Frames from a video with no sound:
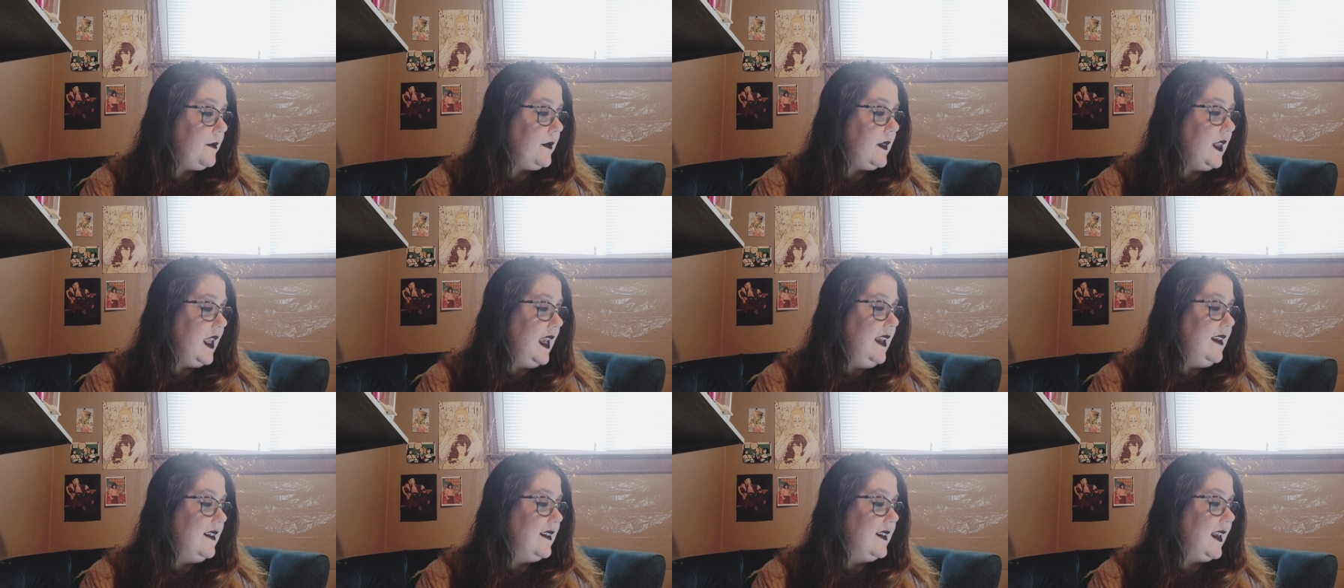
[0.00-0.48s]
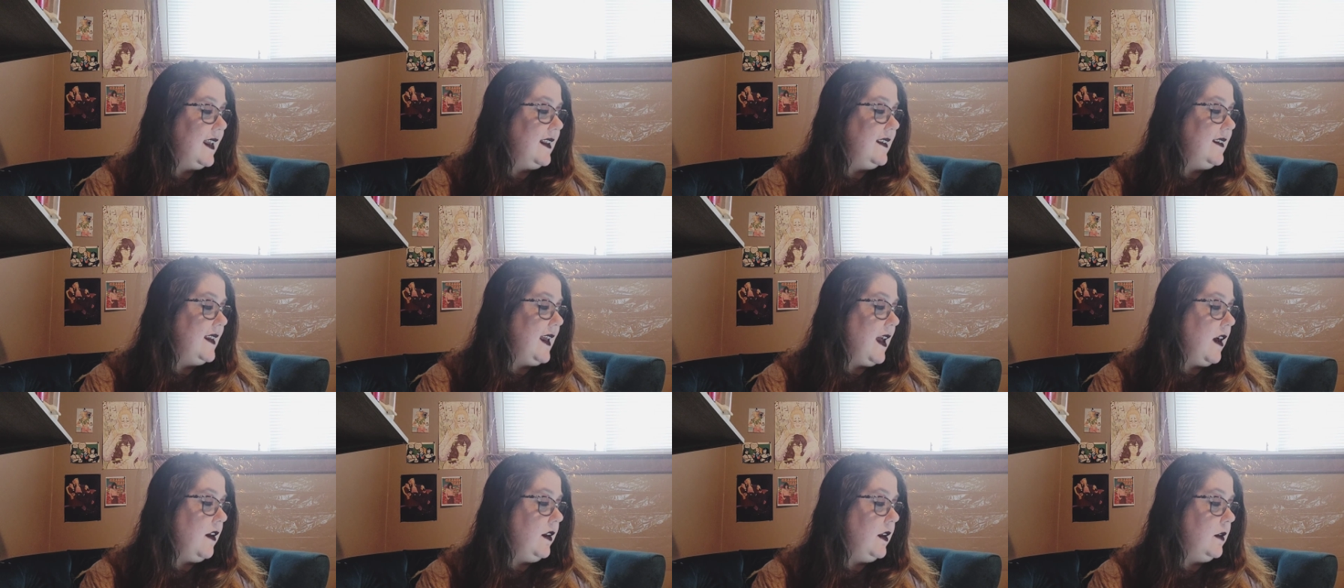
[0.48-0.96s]
he
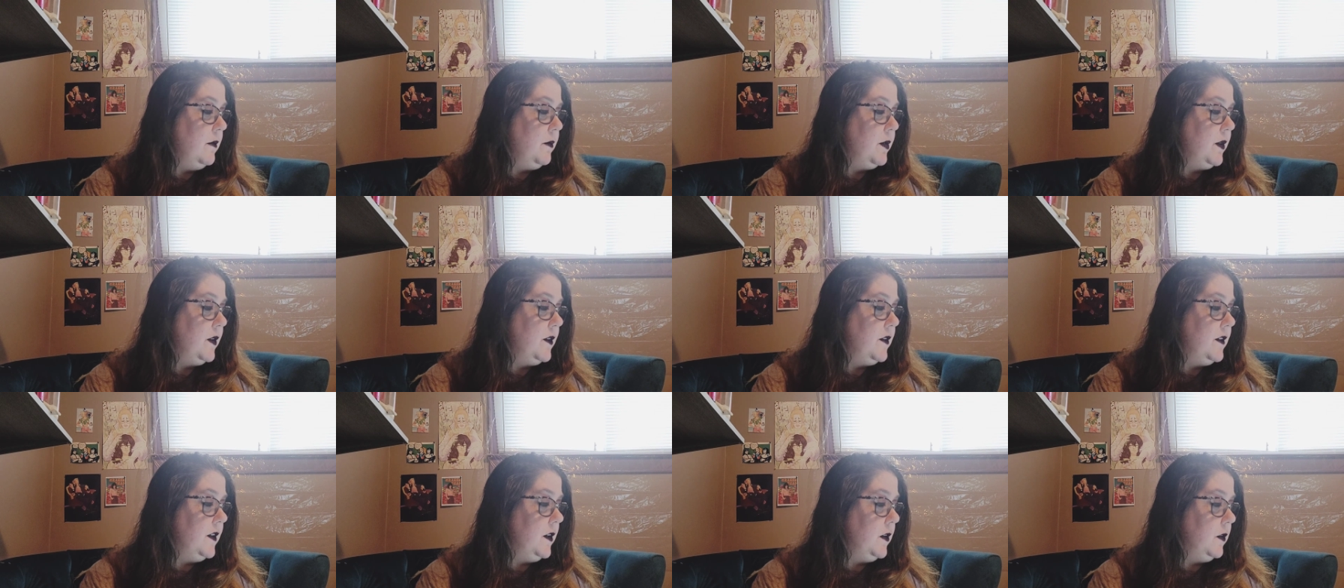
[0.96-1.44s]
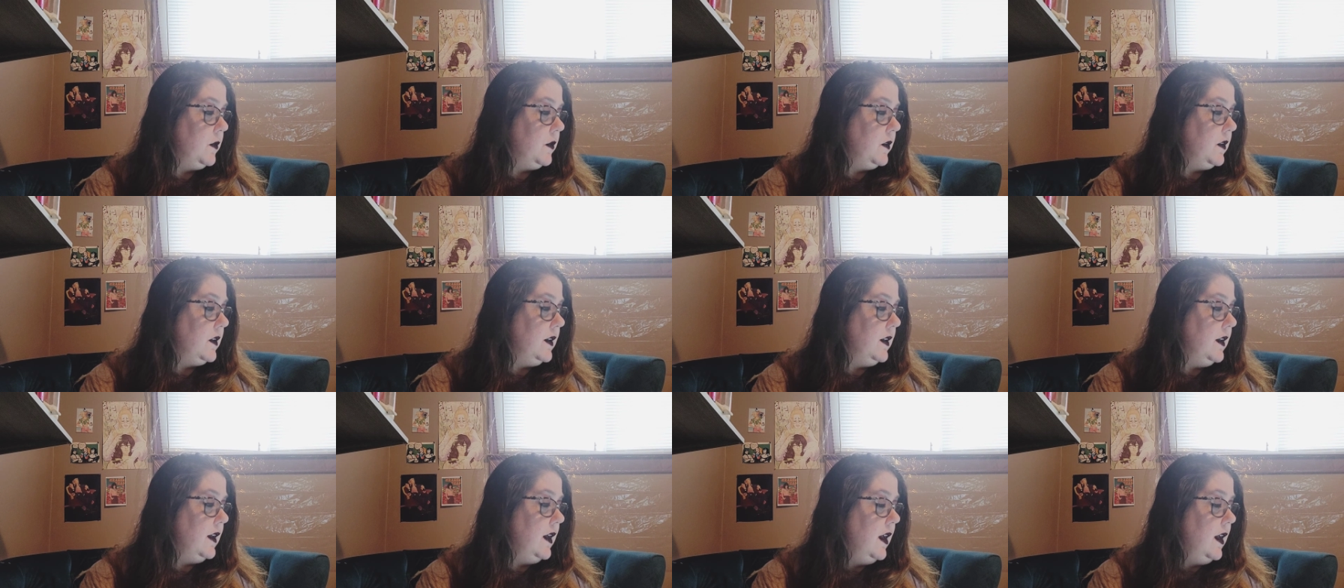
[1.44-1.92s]
sets out in pursuit.
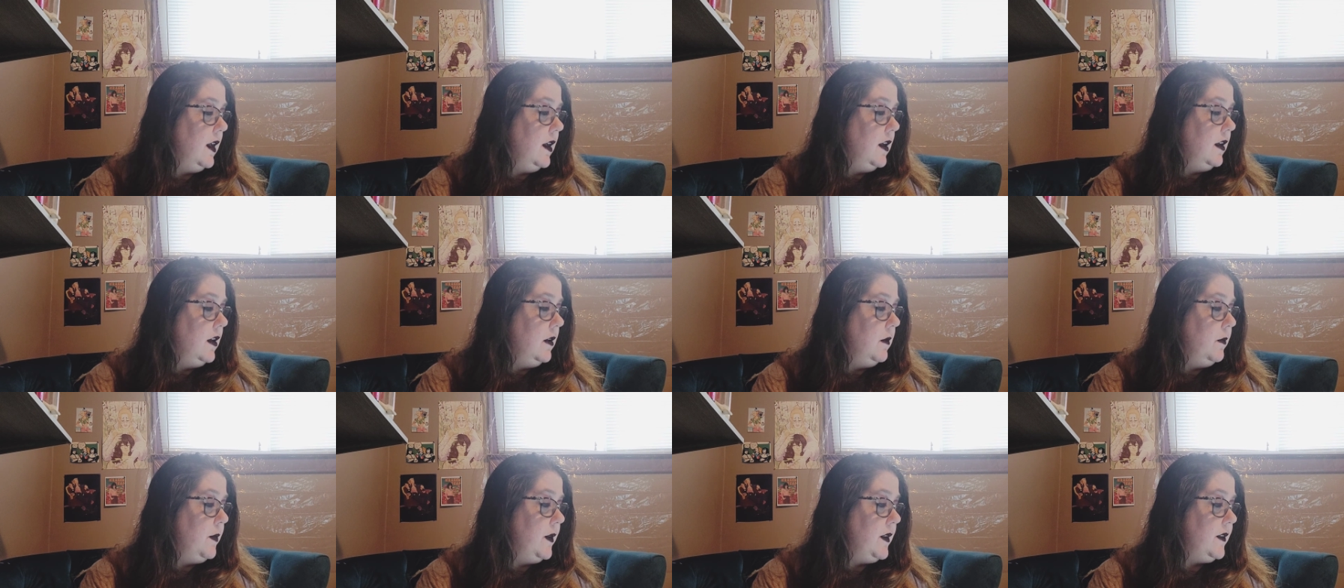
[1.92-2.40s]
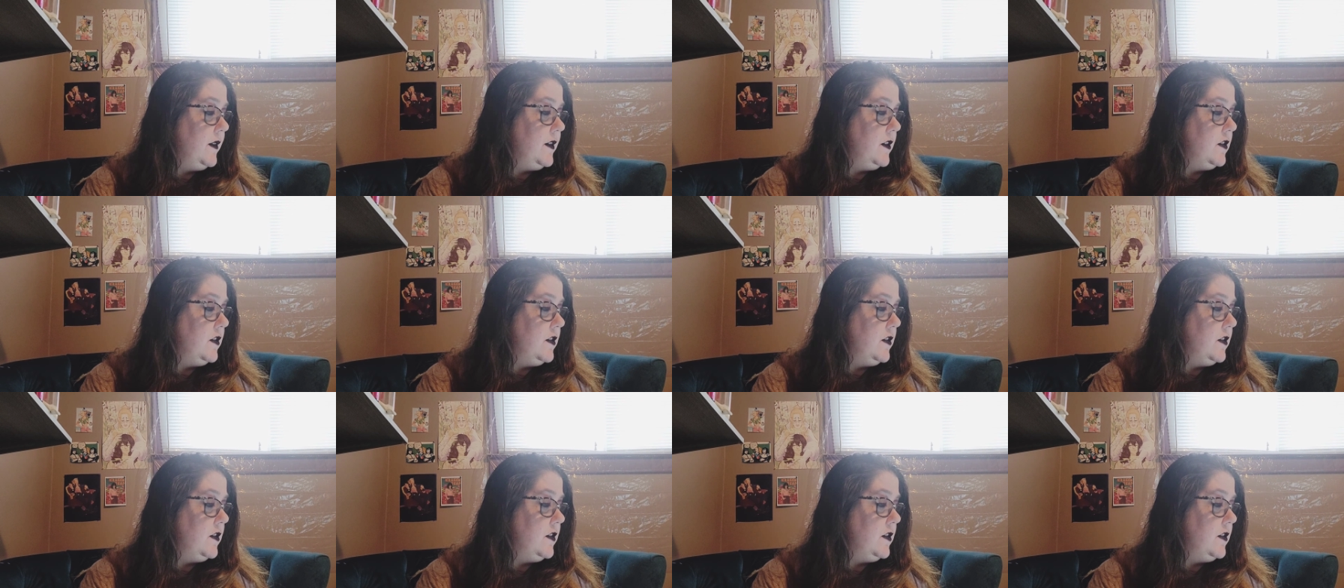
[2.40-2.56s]
But